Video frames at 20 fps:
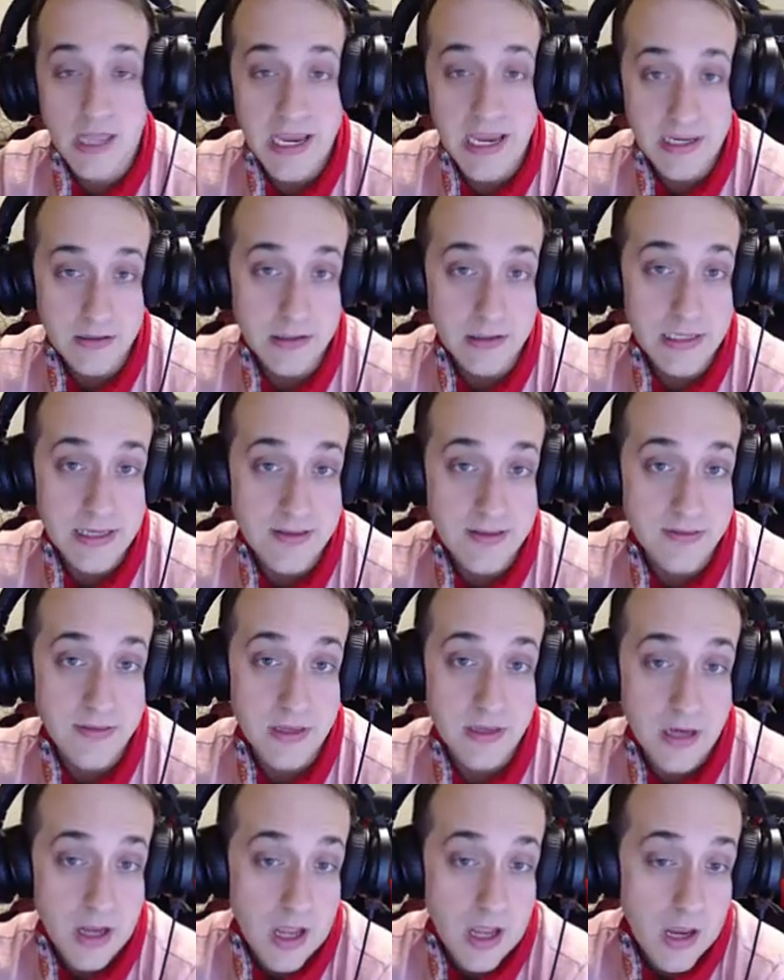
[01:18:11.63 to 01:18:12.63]
it's likely
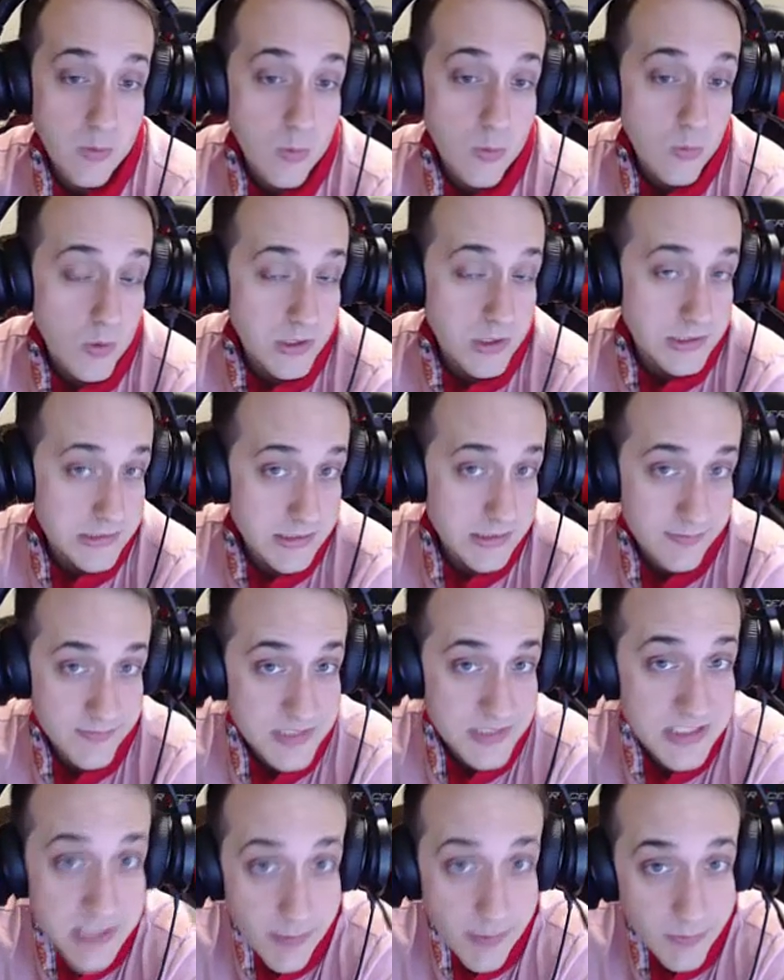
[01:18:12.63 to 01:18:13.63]
that I will want
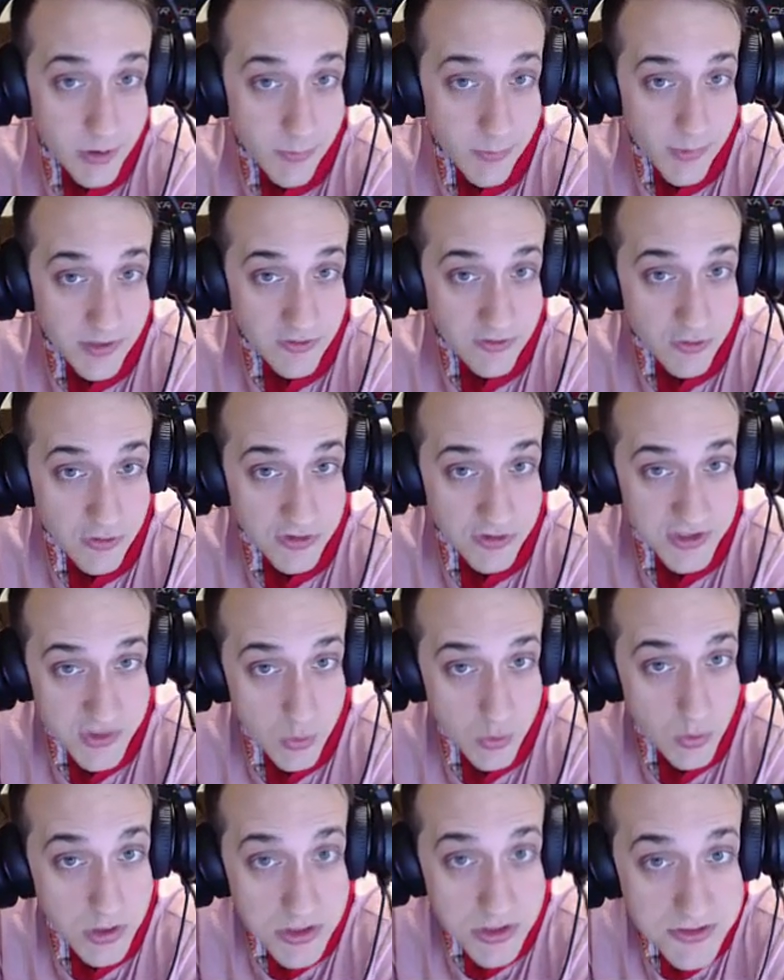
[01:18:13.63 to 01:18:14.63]
some supplemental
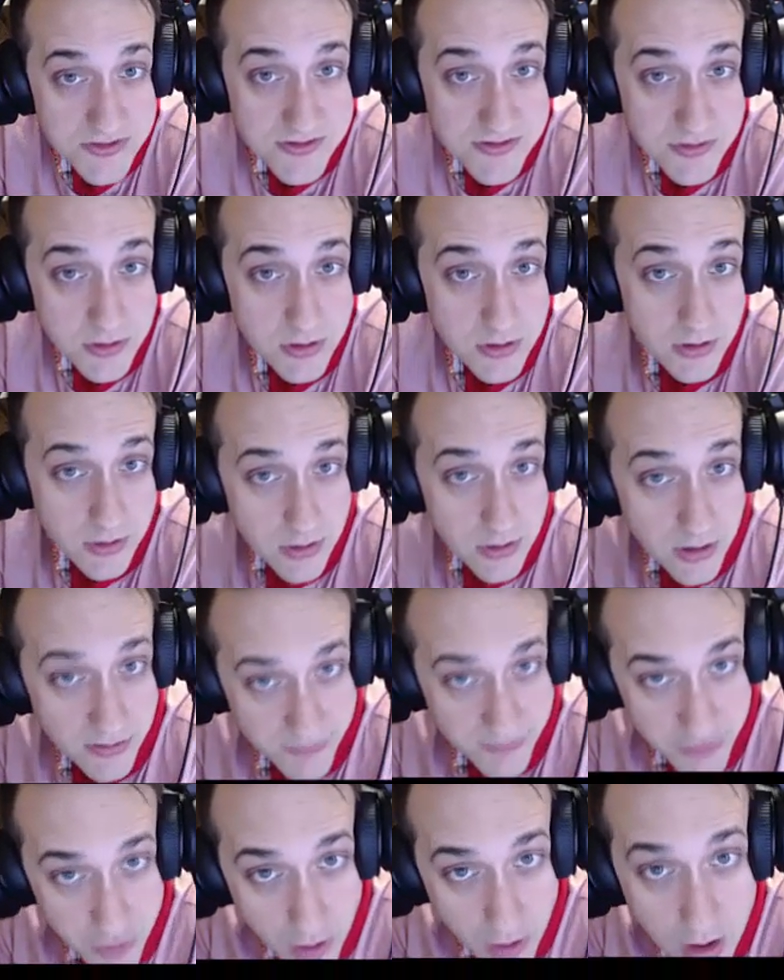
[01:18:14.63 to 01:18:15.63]
source
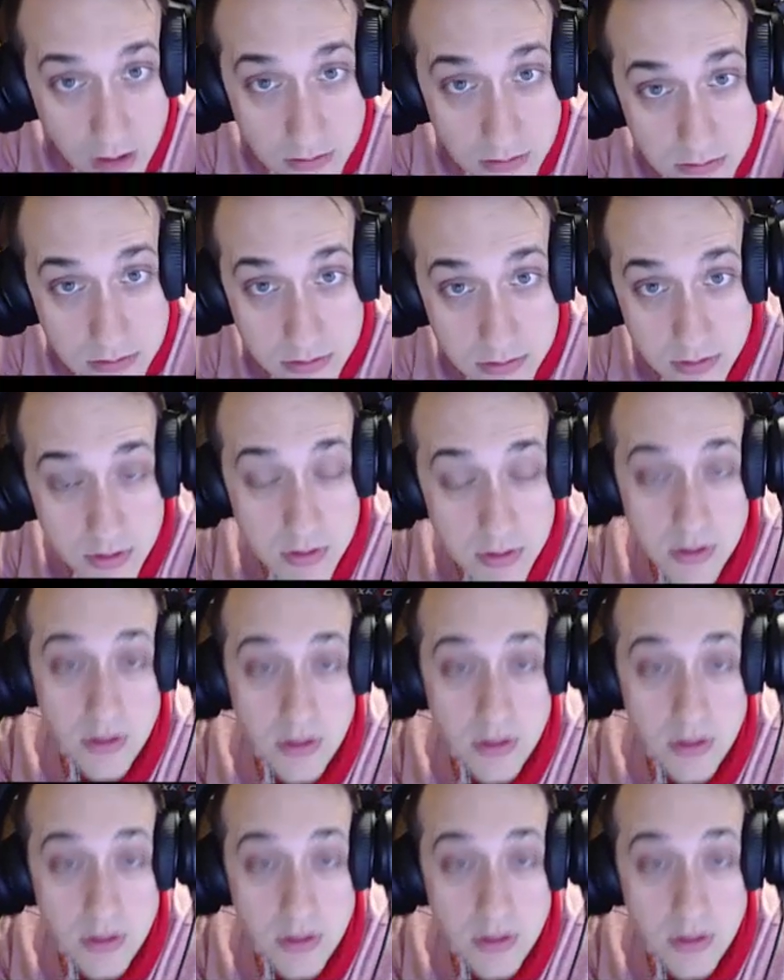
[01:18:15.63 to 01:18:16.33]
of draw.